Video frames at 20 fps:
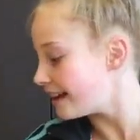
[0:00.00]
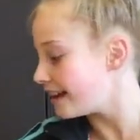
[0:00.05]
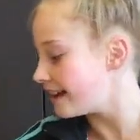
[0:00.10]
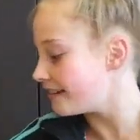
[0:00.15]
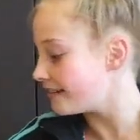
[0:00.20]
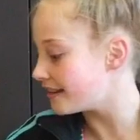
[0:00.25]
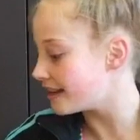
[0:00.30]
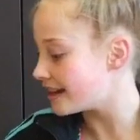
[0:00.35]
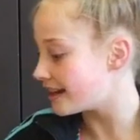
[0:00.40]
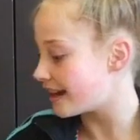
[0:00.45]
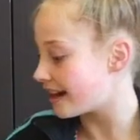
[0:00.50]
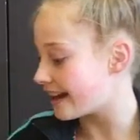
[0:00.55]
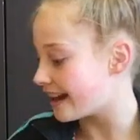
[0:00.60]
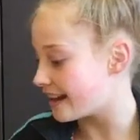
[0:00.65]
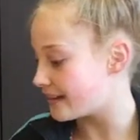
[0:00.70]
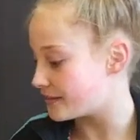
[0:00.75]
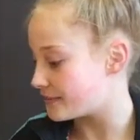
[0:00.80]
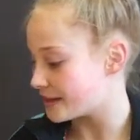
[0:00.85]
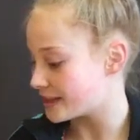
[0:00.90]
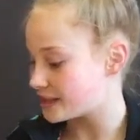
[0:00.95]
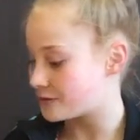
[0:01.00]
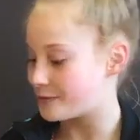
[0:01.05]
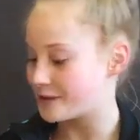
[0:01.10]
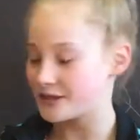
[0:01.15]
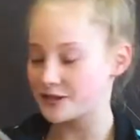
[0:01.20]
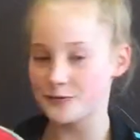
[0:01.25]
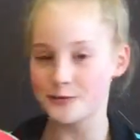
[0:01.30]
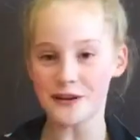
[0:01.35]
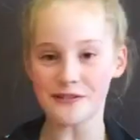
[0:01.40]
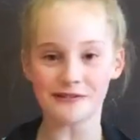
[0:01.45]
And then I have my
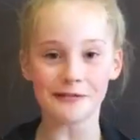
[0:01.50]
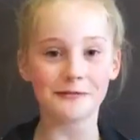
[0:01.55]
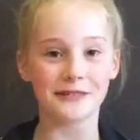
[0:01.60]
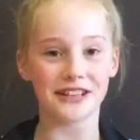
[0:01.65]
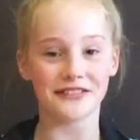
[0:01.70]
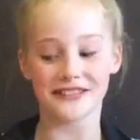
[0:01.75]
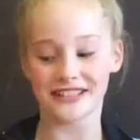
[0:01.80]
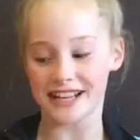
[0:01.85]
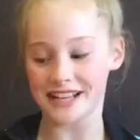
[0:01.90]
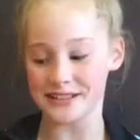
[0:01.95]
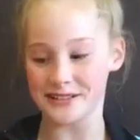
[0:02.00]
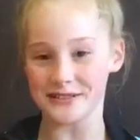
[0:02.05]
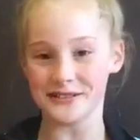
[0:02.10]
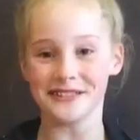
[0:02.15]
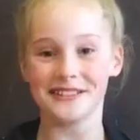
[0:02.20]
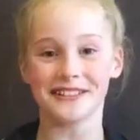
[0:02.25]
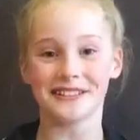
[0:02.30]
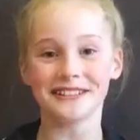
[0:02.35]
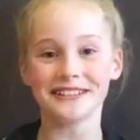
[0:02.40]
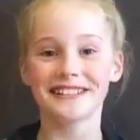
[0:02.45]
spin spot from Diva Dance also.